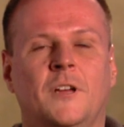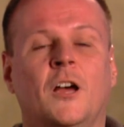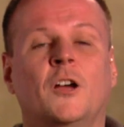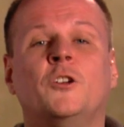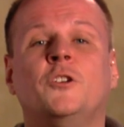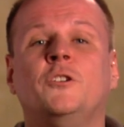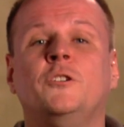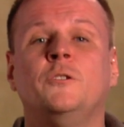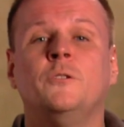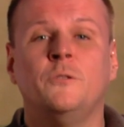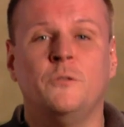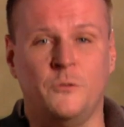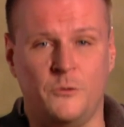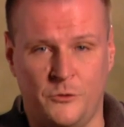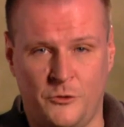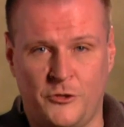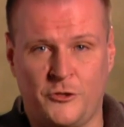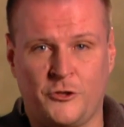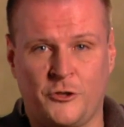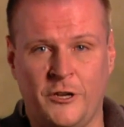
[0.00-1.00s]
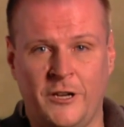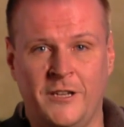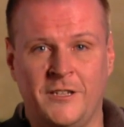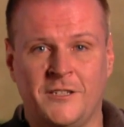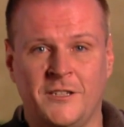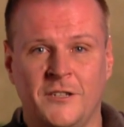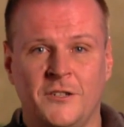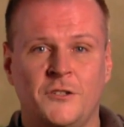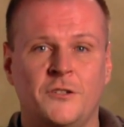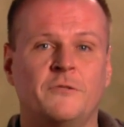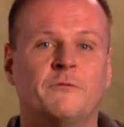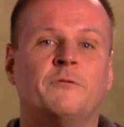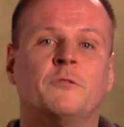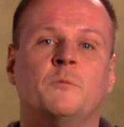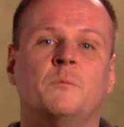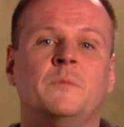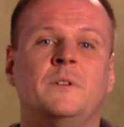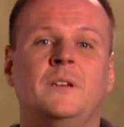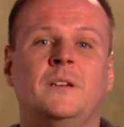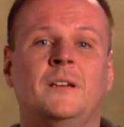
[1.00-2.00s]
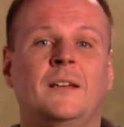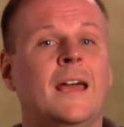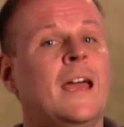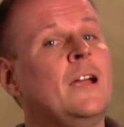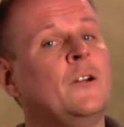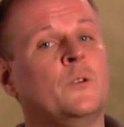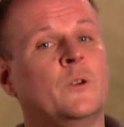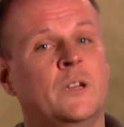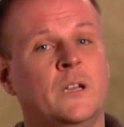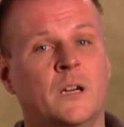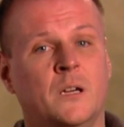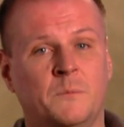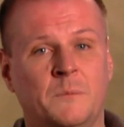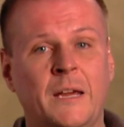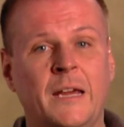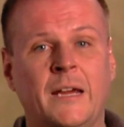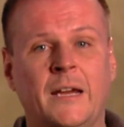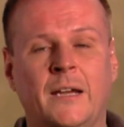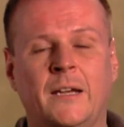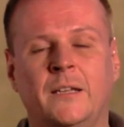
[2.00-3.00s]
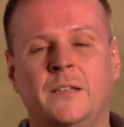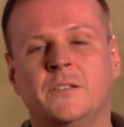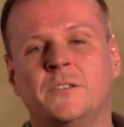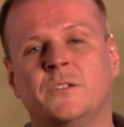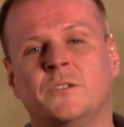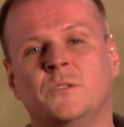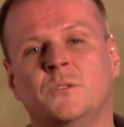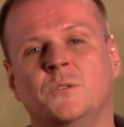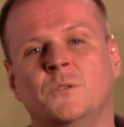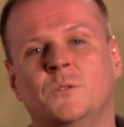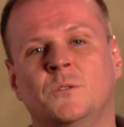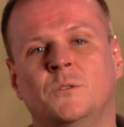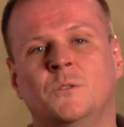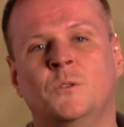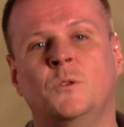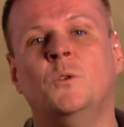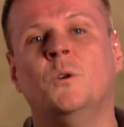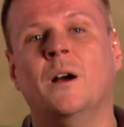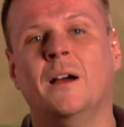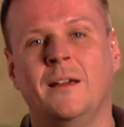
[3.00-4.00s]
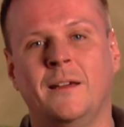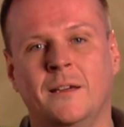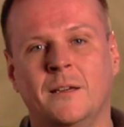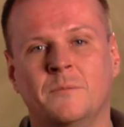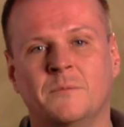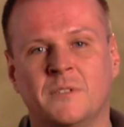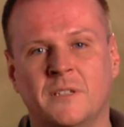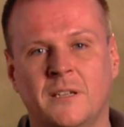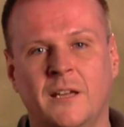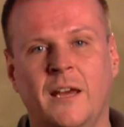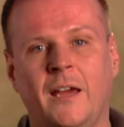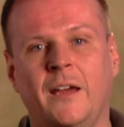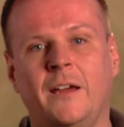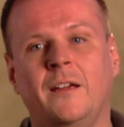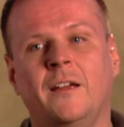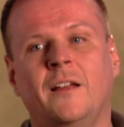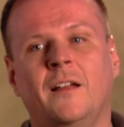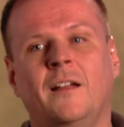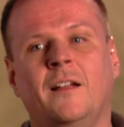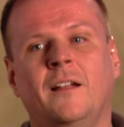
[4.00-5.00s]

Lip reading: a huge transition from being an angry young man into who I am today.